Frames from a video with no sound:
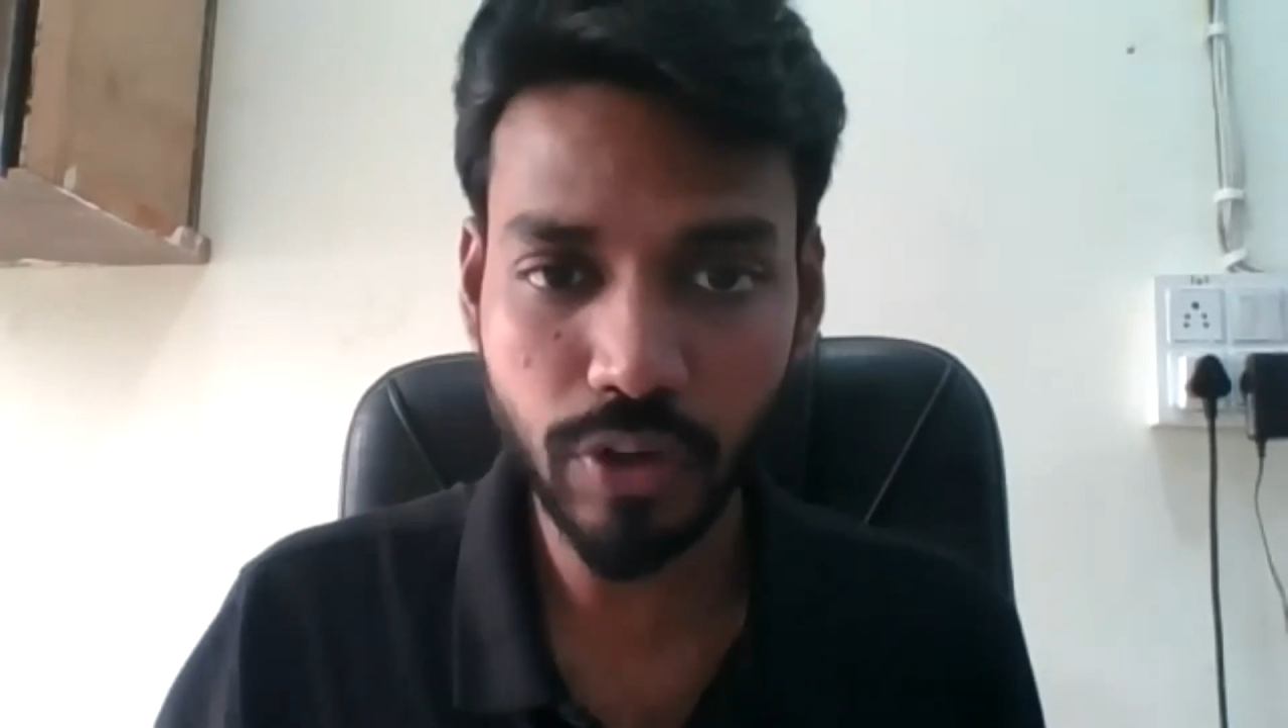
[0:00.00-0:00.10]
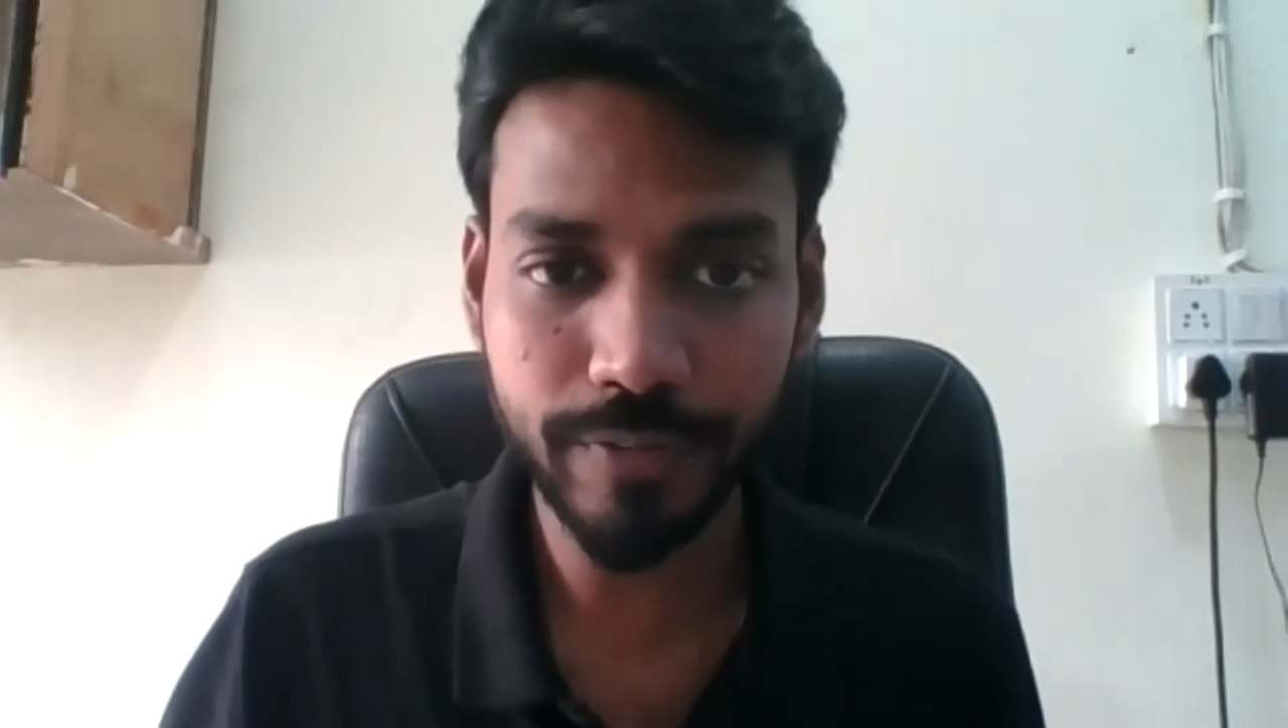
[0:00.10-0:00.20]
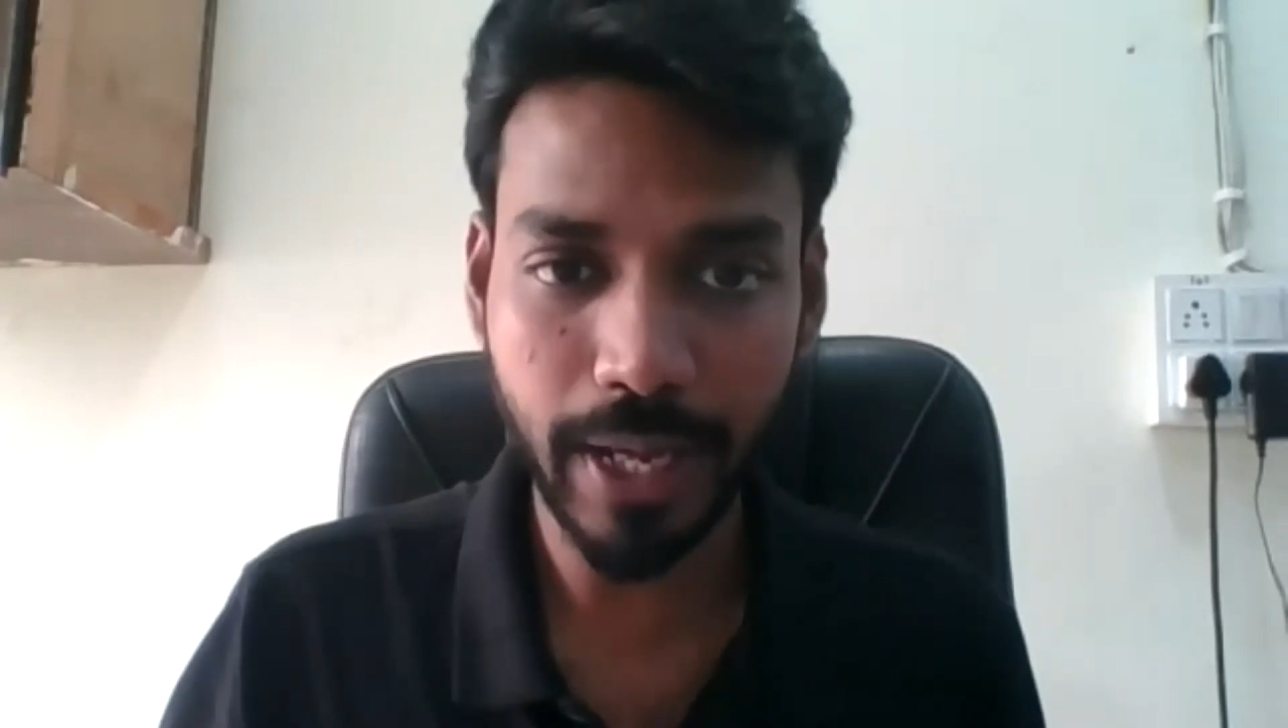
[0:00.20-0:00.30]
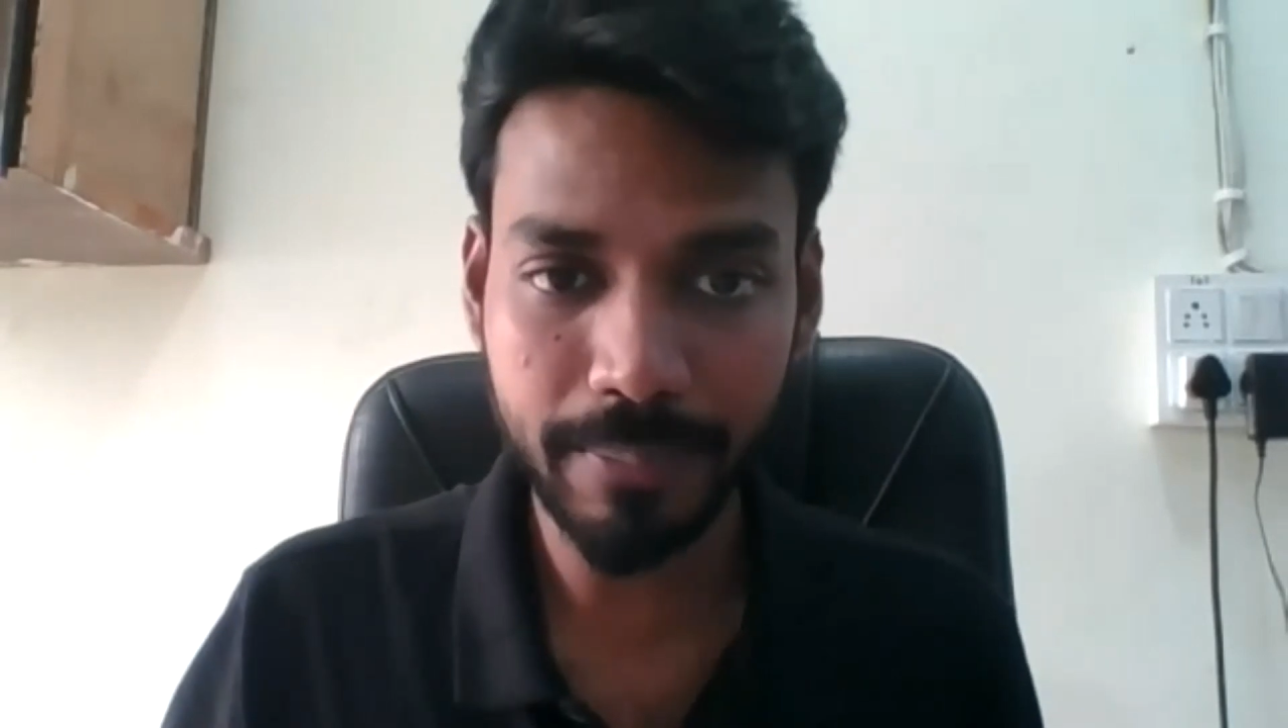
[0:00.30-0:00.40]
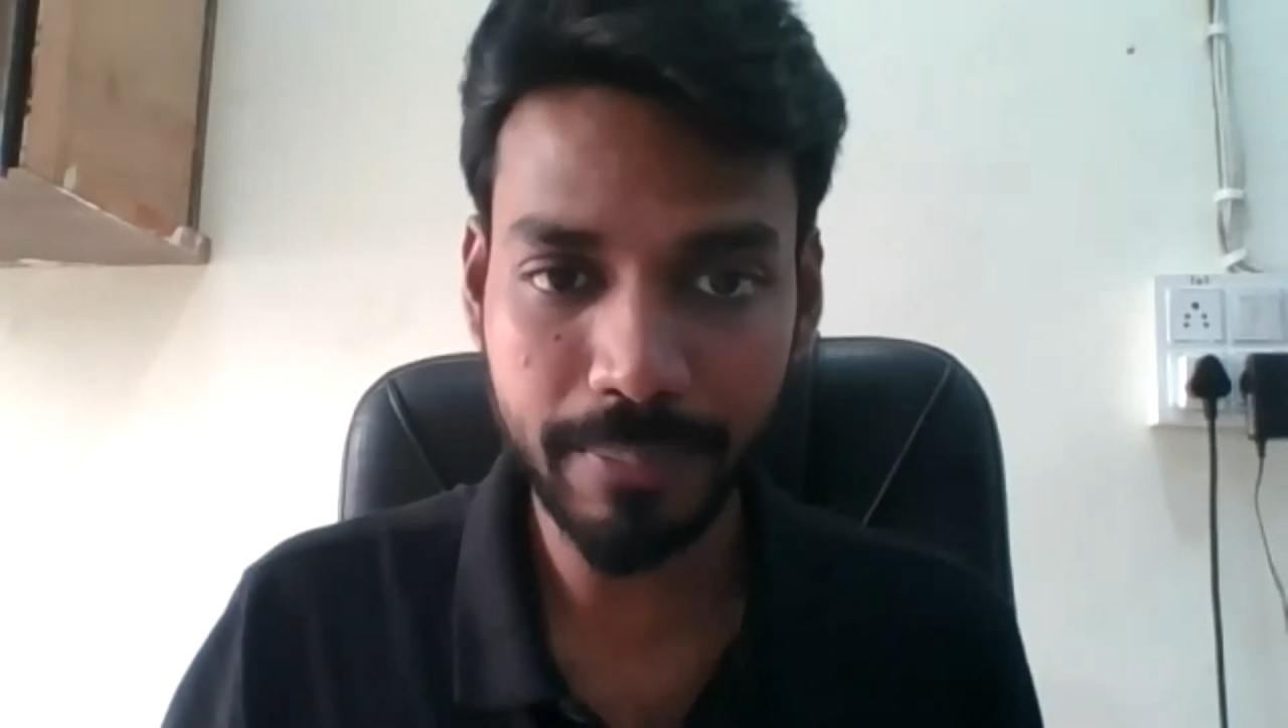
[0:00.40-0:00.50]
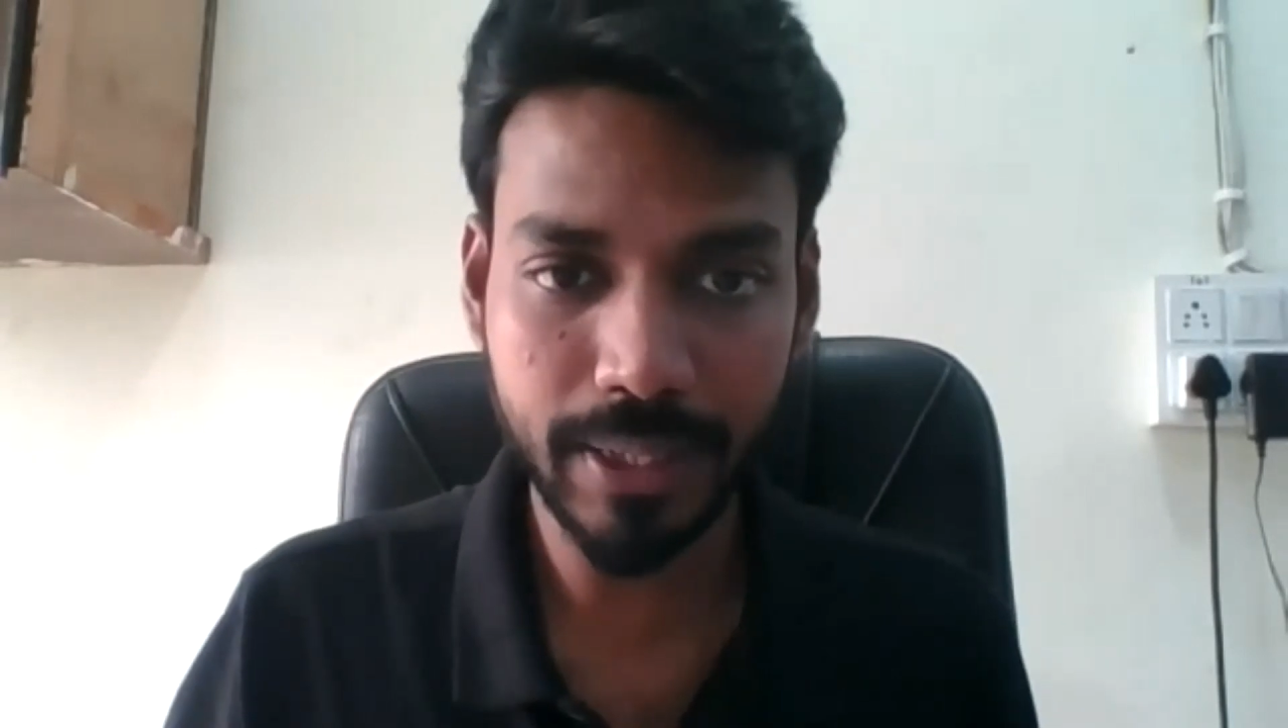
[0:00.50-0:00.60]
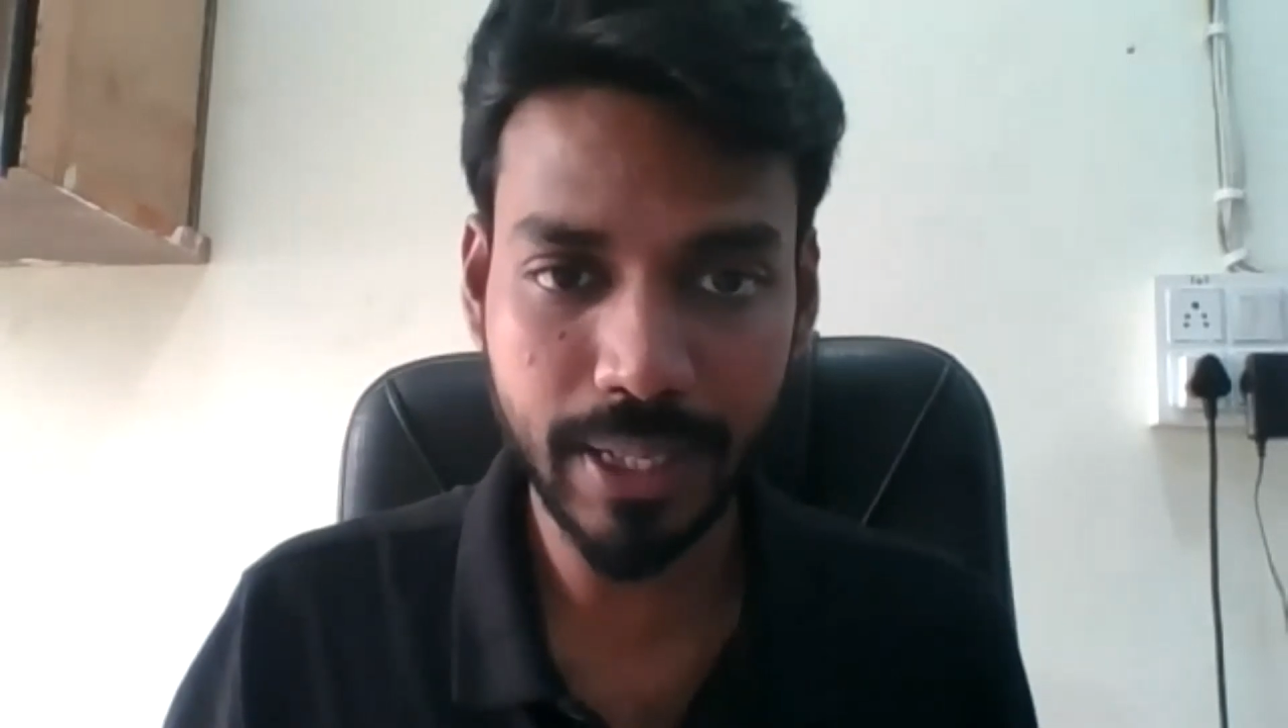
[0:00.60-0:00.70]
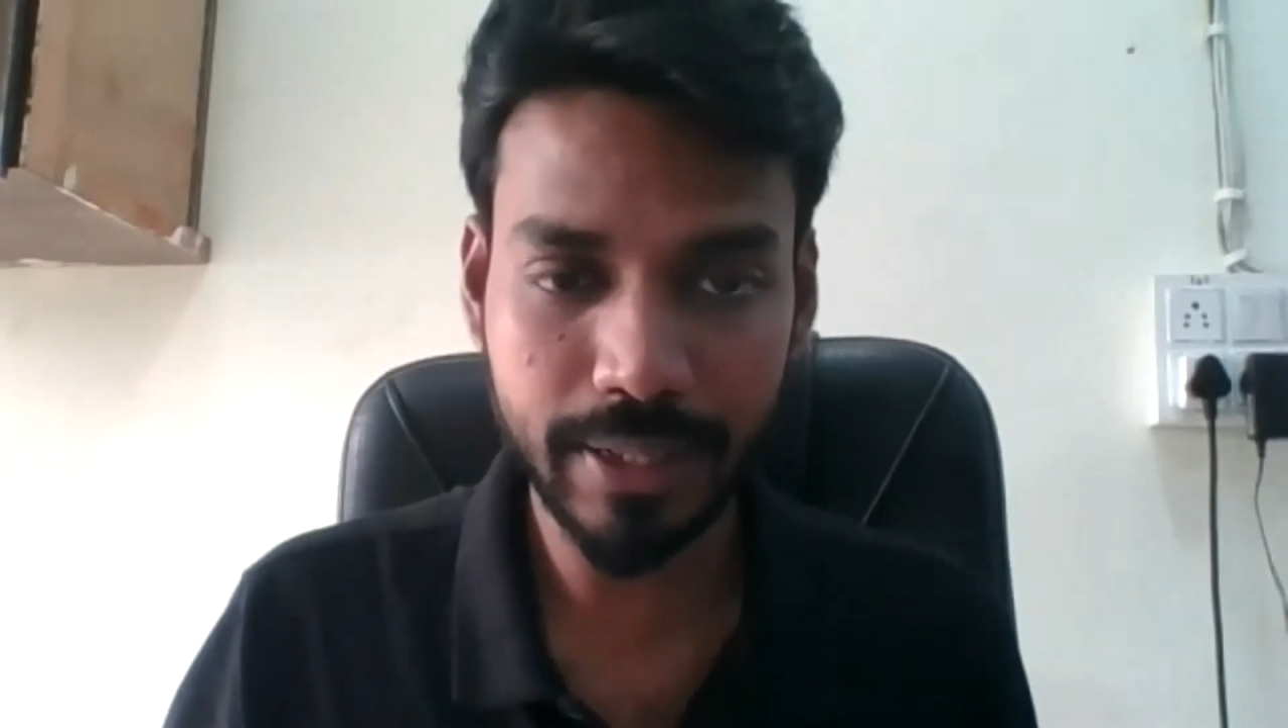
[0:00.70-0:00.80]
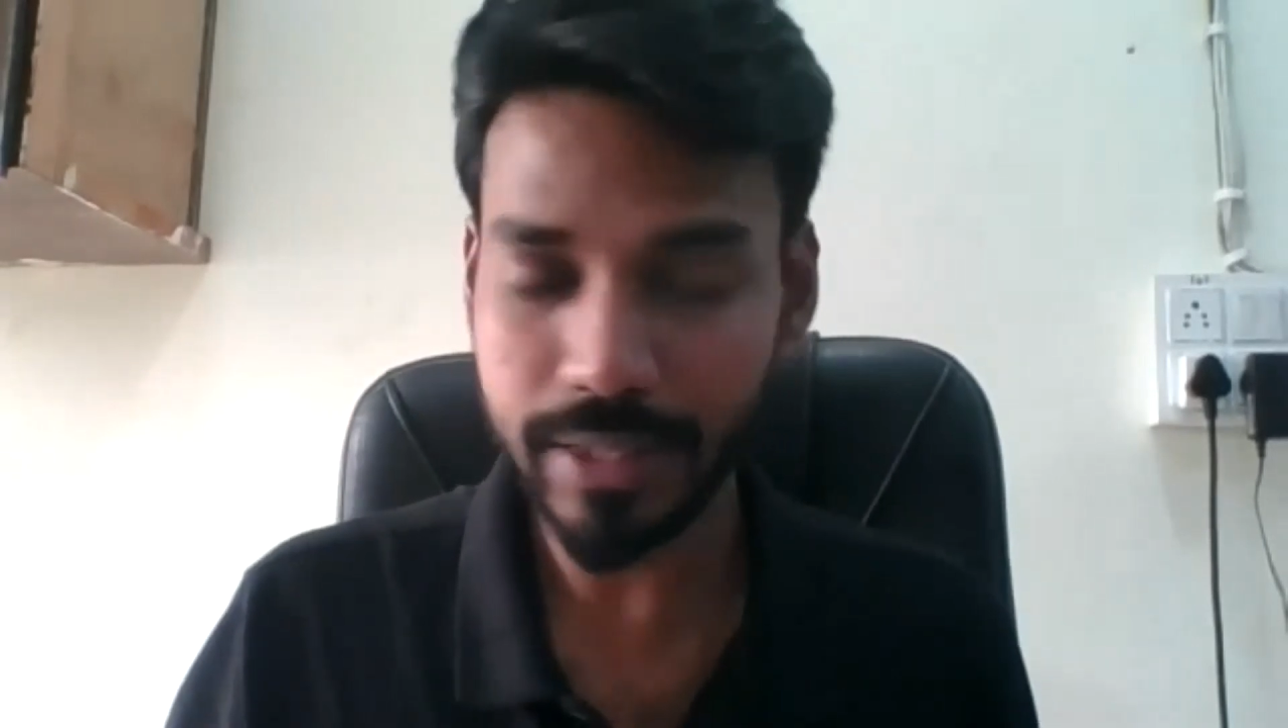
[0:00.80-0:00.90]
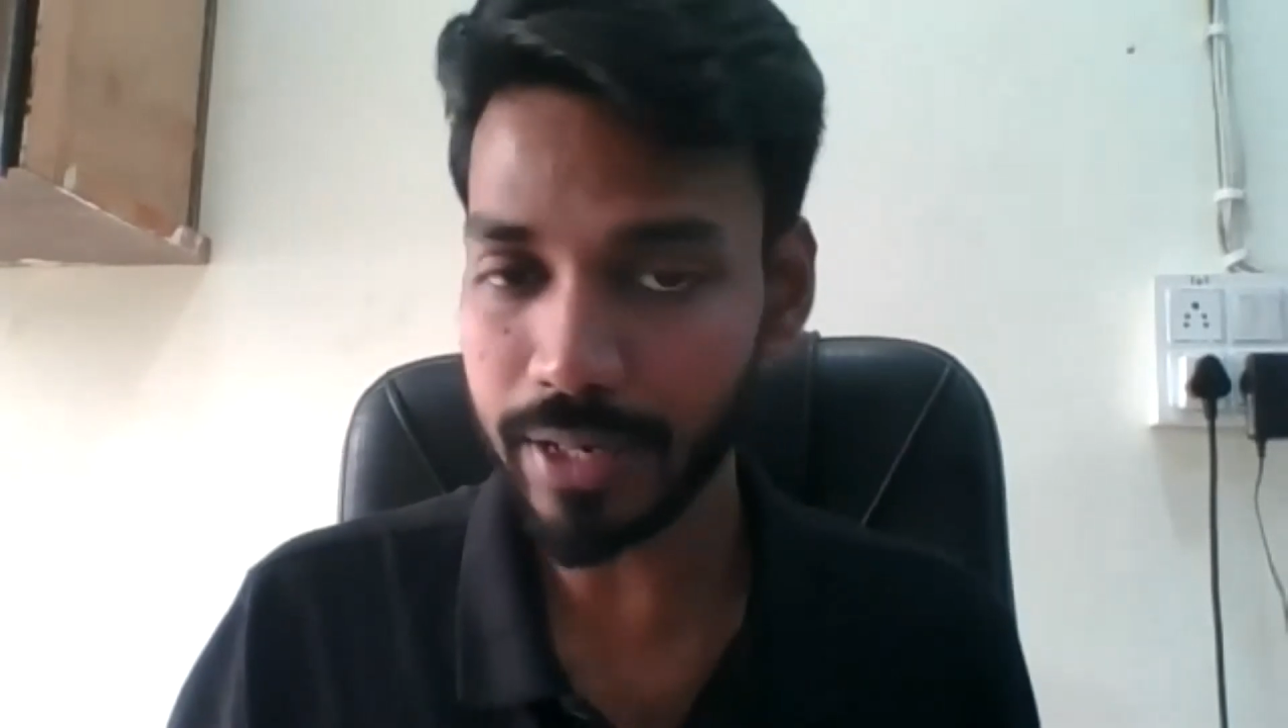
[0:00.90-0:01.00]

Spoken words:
of time decay